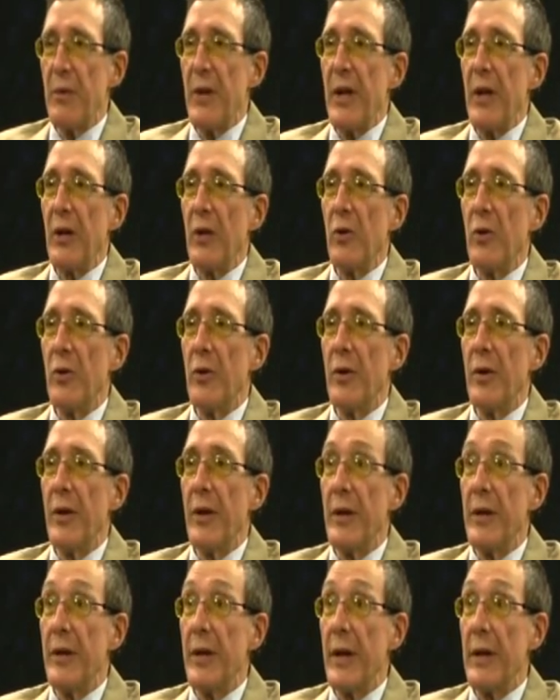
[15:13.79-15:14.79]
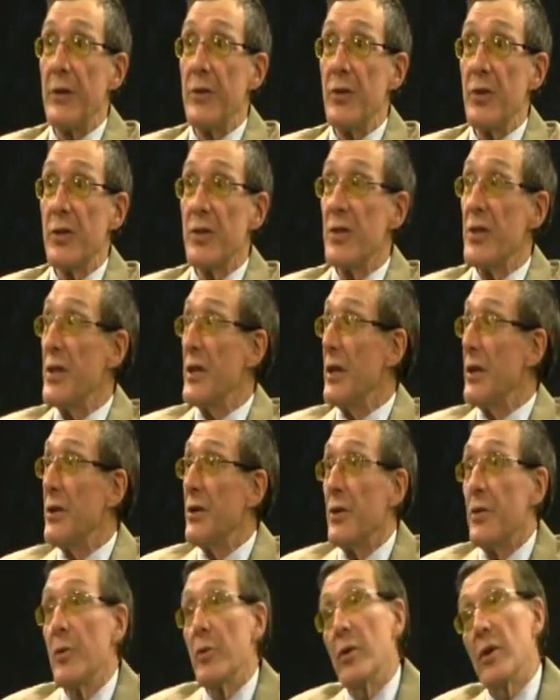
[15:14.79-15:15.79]
They learn that they just need
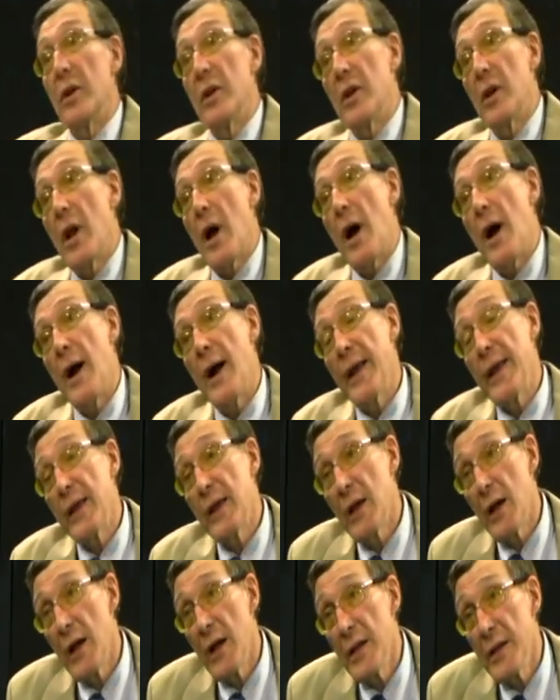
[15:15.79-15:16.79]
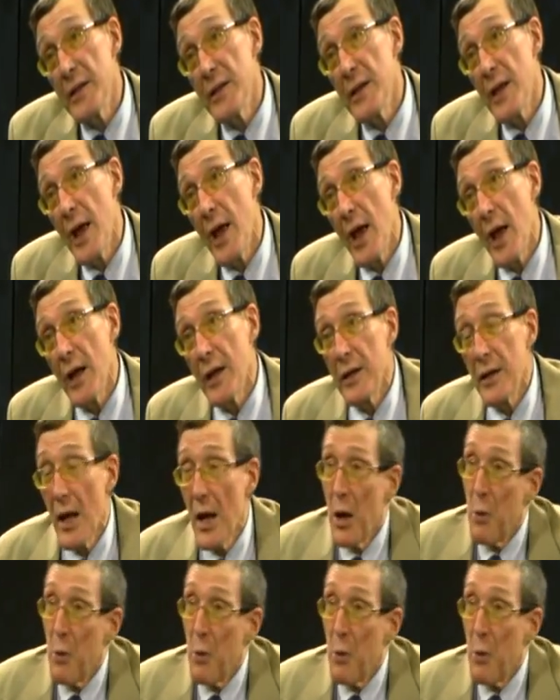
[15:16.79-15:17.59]
to do a little eye contact,